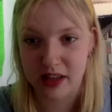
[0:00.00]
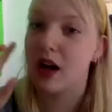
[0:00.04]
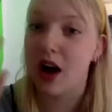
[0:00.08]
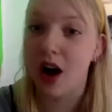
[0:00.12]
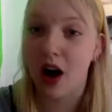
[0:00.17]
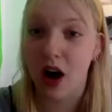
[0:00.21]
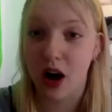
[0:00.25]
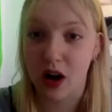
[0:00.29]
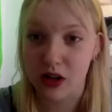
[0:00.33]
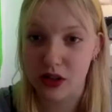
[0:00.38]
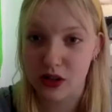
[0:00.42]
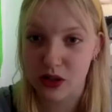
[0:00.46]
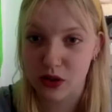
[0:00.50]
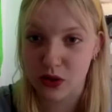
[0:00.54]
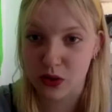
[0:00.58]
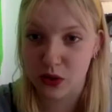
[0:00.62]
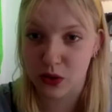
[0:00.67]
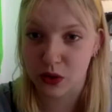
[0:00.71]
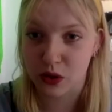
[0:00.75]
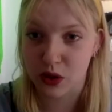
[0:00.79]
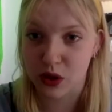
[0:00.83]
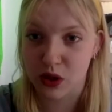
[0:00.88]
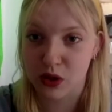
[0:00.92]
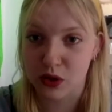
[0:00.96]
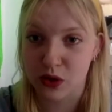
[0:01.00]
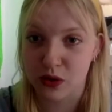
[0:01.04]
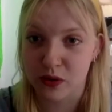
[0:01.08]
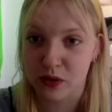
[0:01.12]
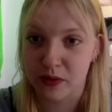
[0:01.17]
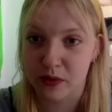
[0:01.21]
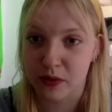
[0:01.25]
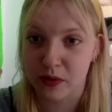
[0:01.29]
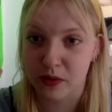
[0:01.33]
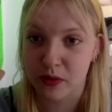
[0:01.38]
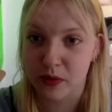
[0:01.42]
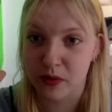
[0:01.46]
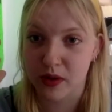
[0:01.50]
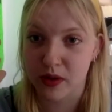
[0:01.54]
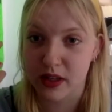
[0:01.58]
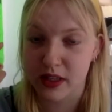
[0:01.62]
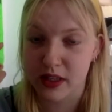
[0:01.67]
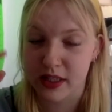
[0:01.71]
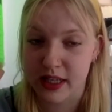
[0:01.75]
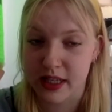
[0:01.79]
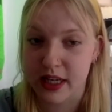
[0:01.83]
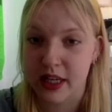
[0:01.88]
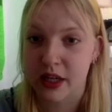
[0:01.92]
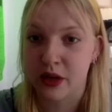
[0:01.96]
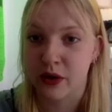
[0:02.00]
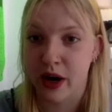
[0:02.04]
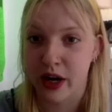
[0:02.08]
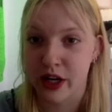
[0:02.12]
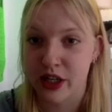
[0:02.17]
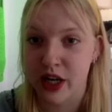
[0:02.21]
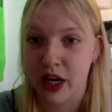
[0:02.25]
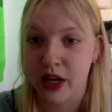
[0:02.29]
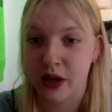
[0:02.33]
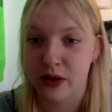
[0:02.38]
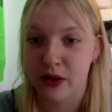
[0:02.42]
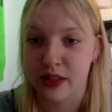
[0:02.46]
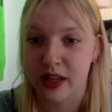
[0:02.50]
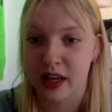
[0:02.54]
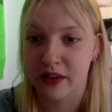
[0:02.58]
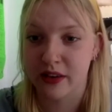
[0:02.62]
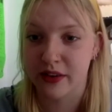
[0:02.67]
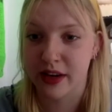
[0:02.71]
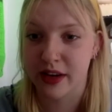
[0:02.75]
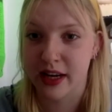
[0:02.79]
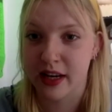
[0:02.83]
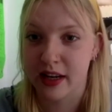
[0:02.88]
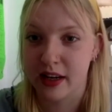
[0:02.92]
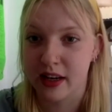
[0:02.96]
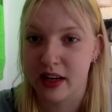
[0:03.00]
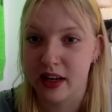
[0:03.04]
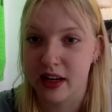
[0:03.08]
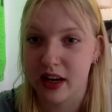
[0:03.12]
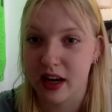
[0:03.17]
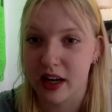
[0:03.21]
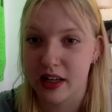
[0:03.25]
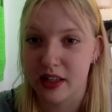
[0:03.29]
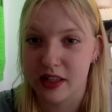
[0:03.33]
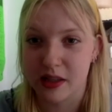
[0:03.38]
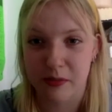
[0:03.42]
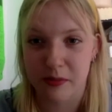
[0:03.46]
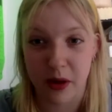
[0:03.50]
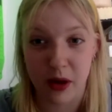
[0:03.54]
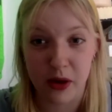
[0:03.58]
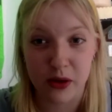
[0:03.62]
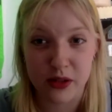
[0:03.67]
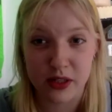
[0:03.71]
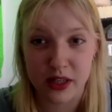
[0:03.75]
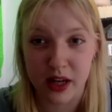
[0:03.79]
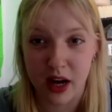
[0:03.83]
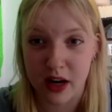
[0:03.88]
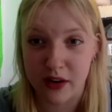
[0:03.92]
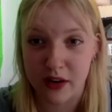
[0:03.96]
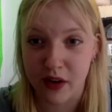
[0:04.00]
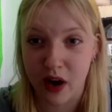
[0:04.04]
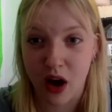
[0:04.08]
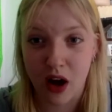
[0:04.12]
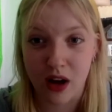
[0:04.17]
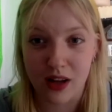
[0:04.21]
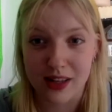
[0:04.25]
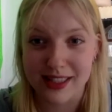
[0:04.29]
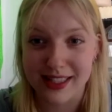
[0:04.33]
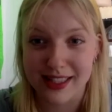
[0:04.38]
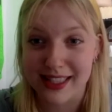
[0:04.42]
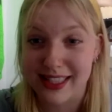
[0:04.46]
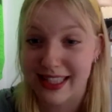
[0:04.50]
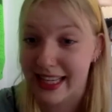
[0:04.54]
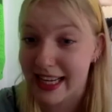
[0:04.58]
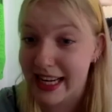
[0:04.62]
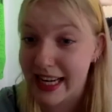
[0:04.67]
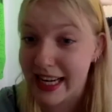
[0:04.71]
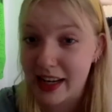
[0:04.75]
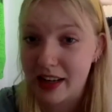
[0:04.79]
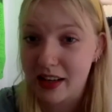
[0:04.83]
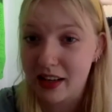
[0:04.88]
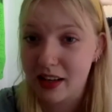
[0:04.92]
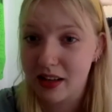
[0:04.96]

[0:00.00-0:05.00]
art school, you sort of did ingratiate yourself in, I suppose, a kind of art scene.